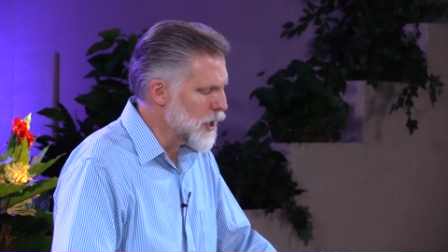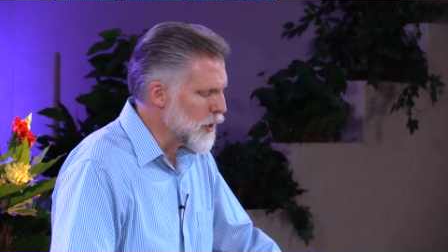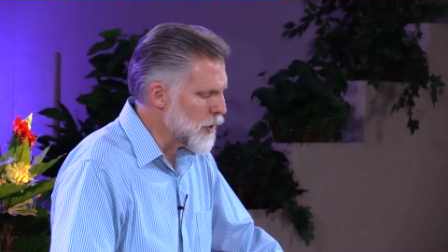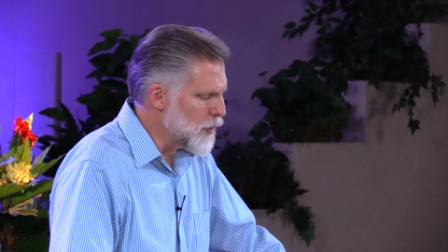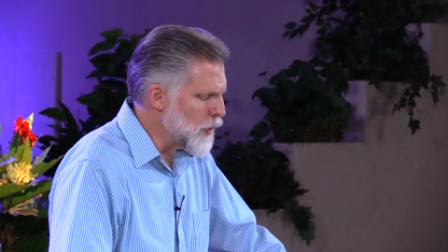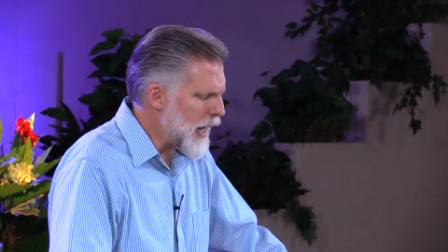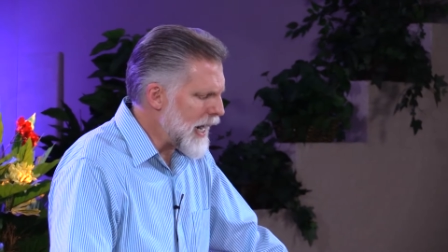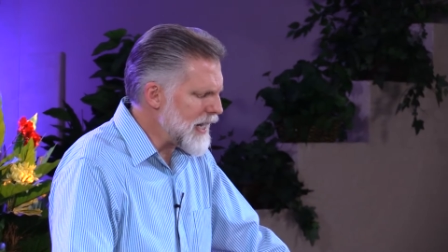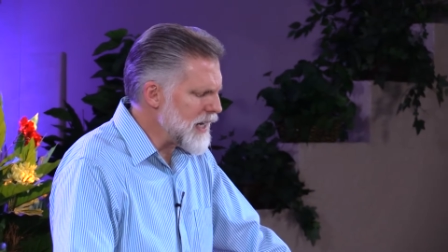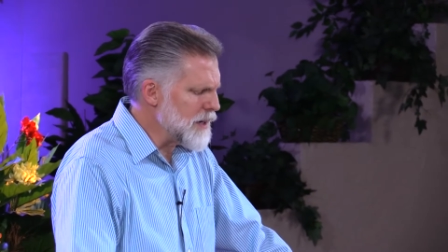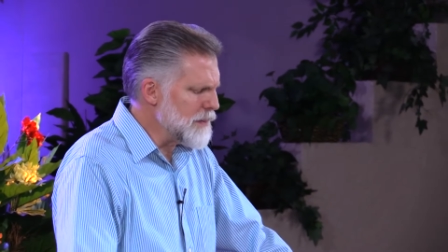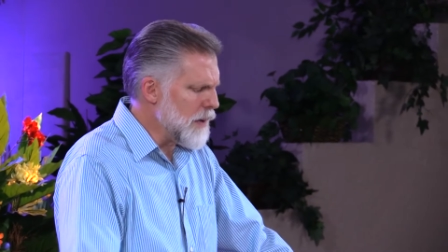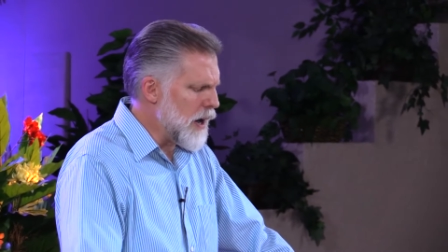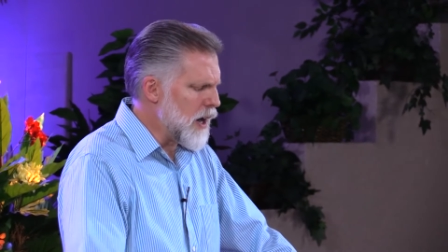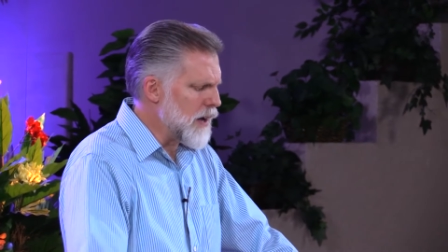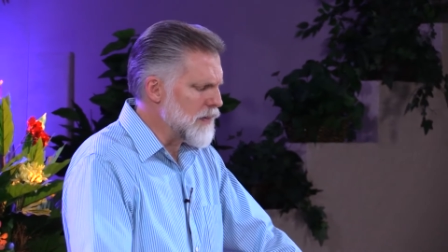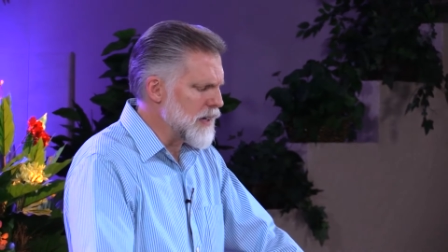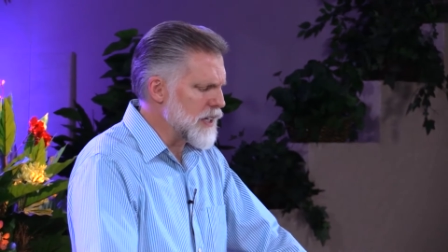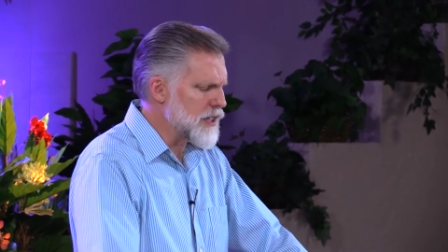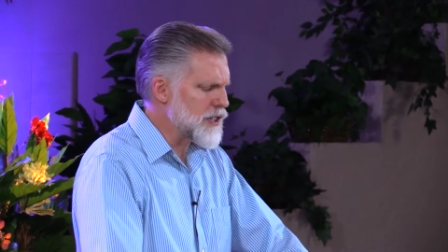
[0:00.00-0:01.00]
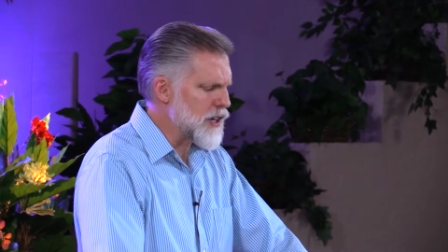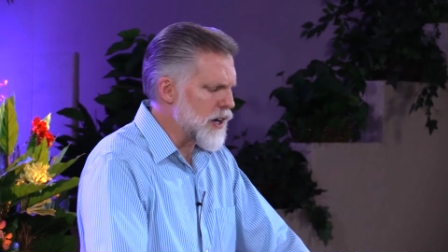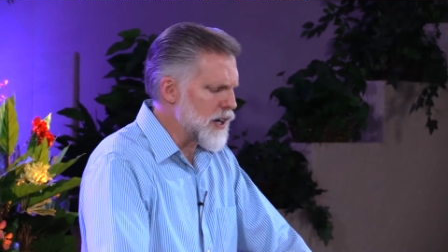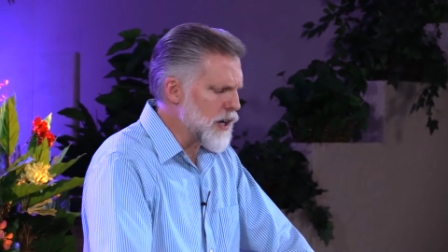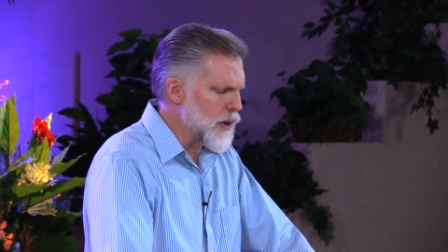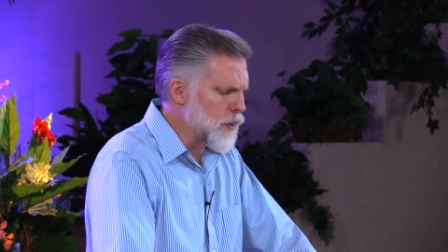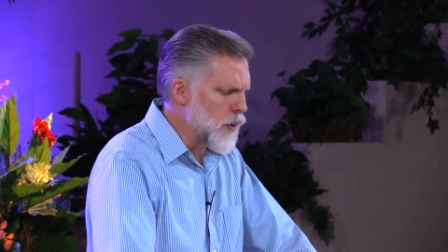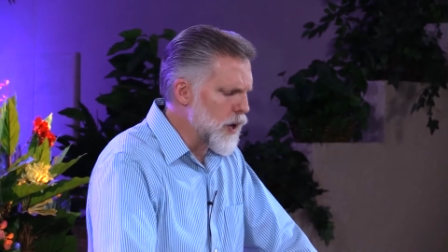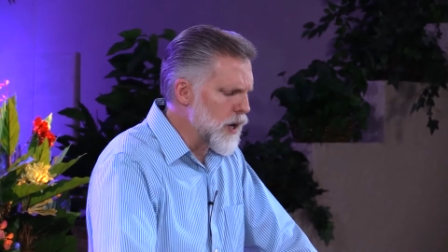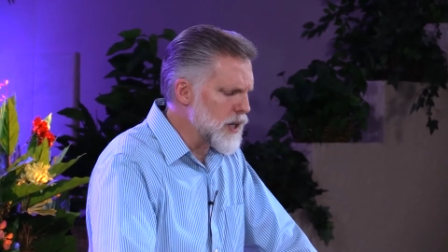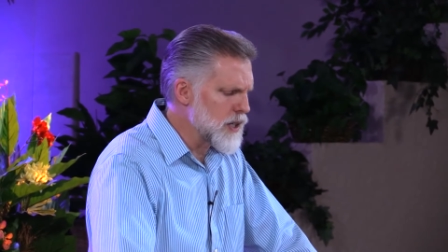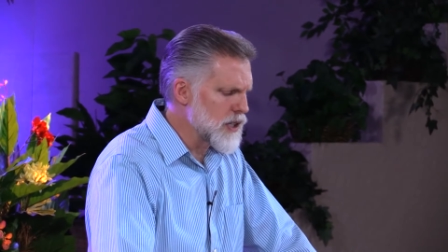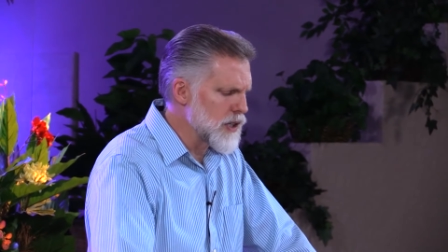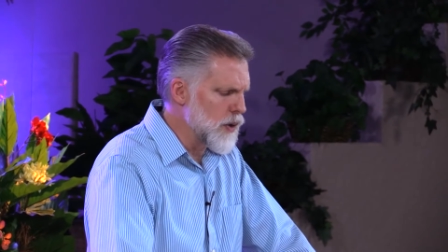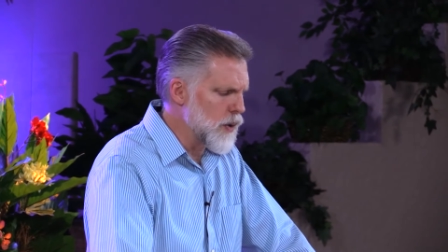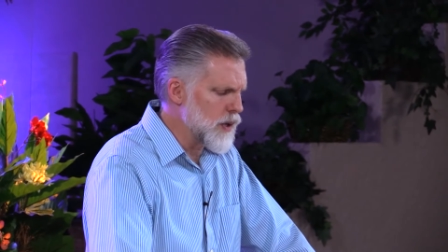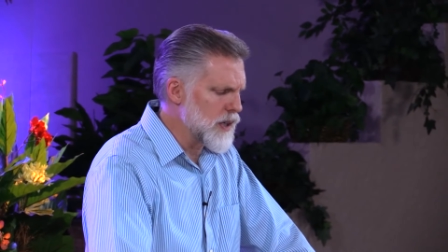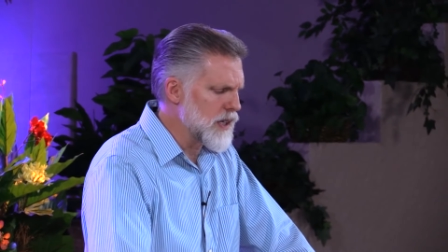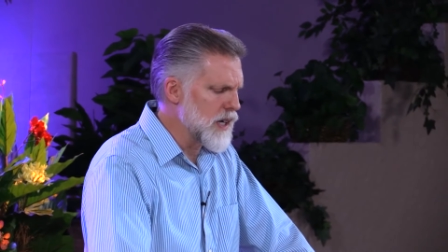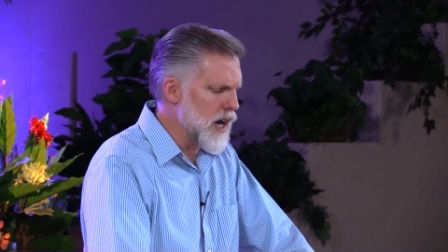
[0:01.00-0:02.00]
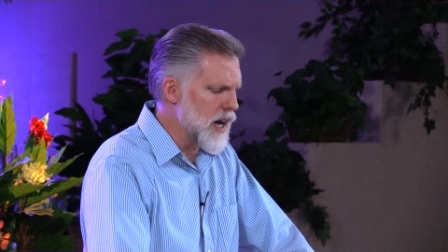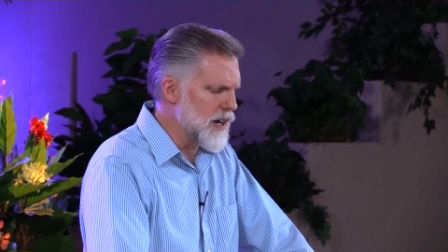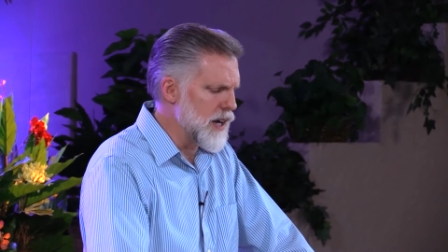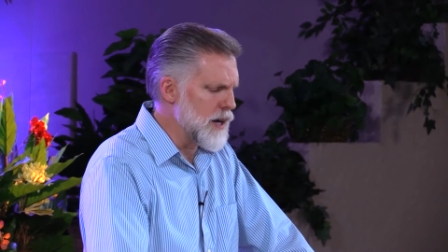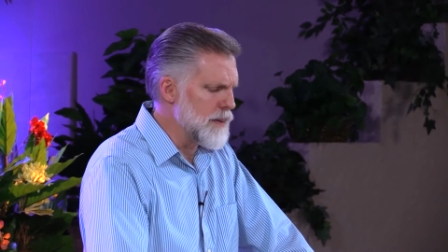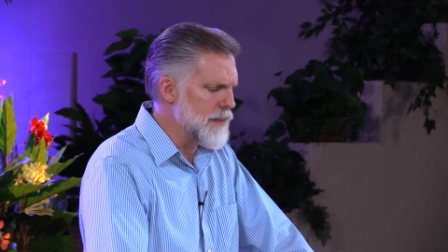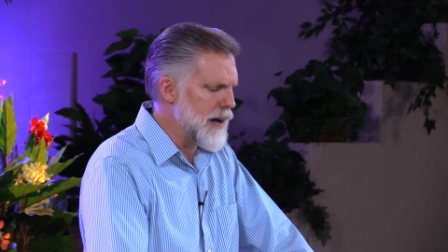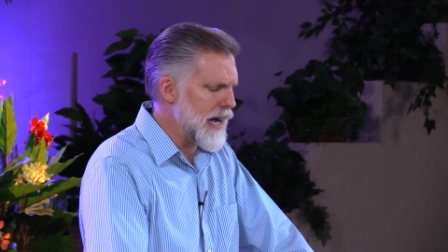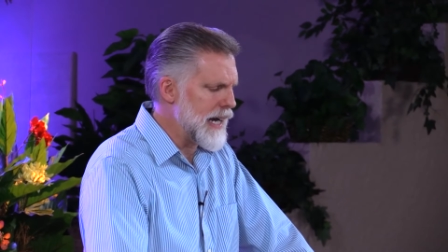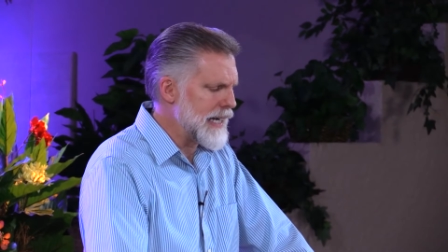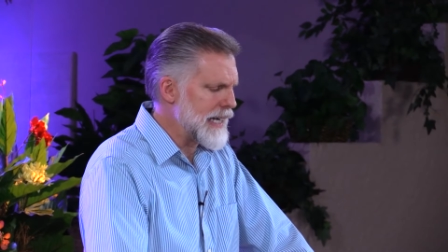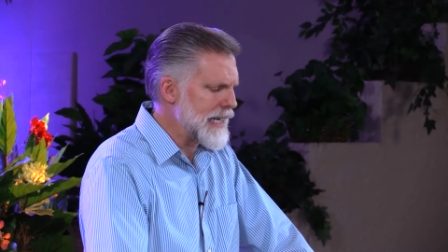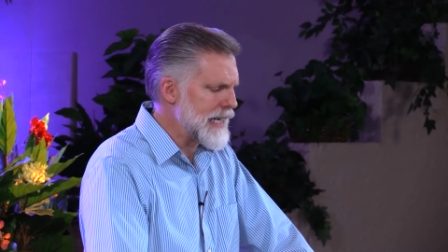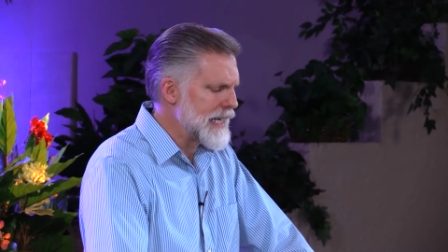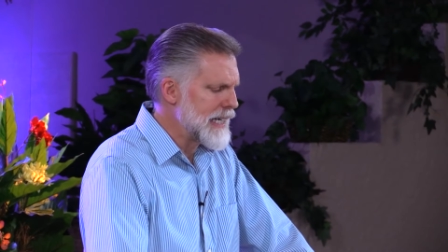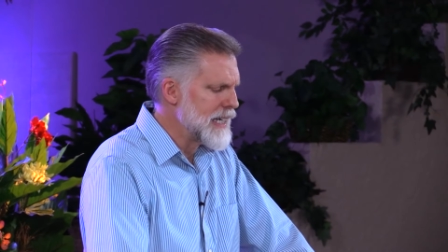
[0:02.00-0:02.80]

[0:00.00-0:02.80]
Great and marvelous are your works, Lord God Almighty.